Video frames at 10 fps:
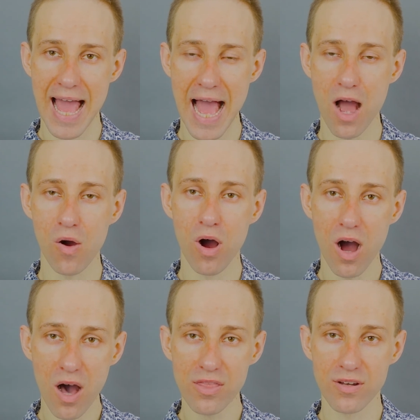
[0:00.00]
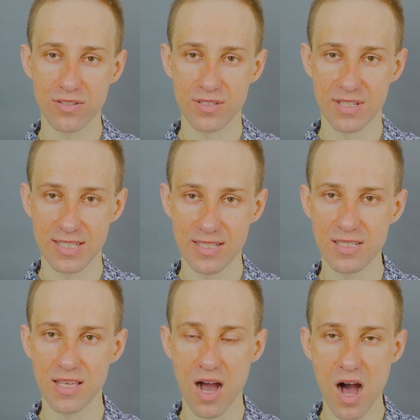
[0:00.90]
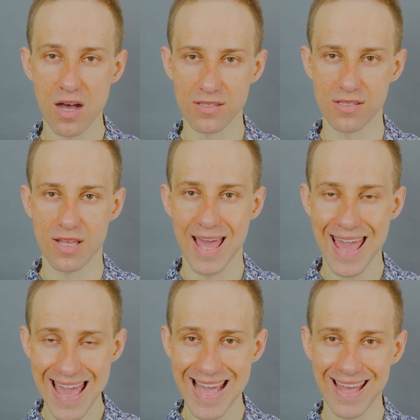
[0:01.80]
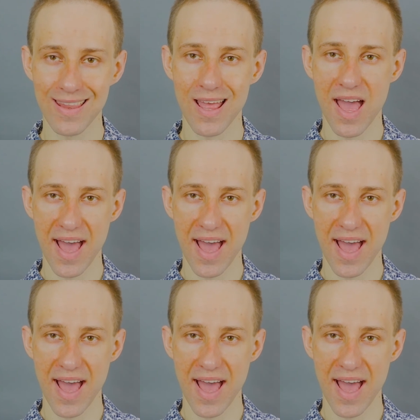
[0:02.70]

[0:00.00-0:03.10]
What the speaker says: how others see us and